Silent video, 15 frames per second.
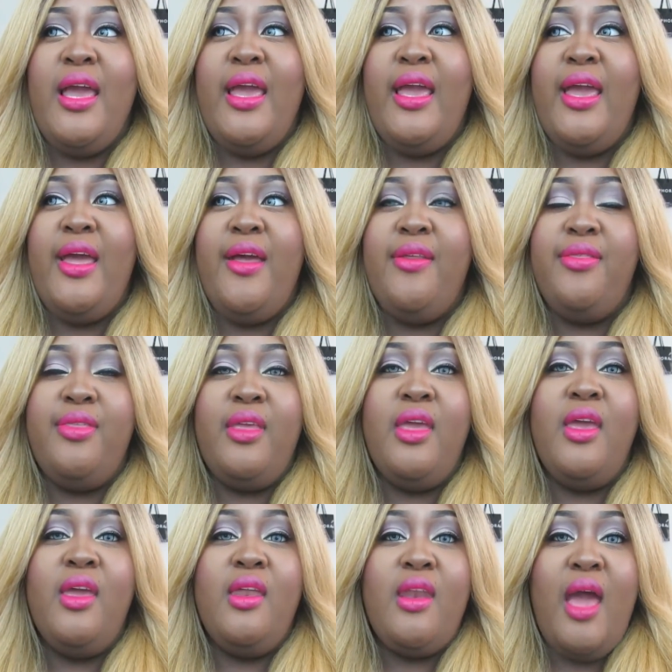and
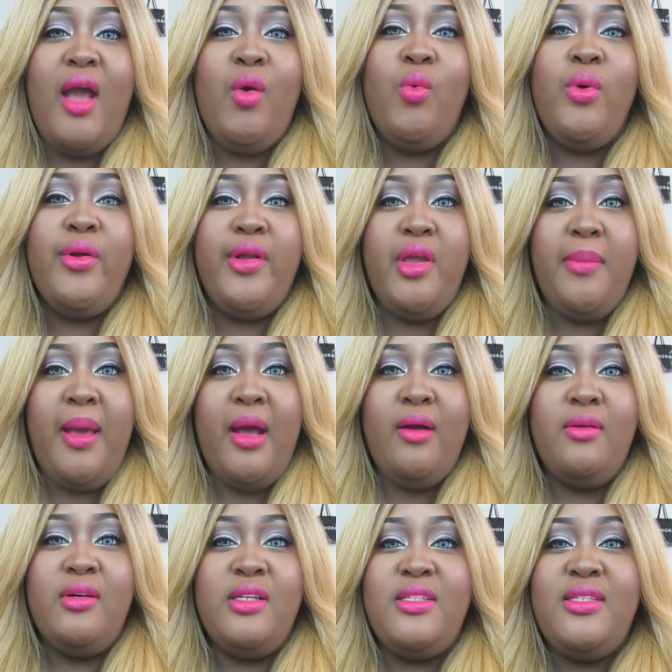then I'll worry about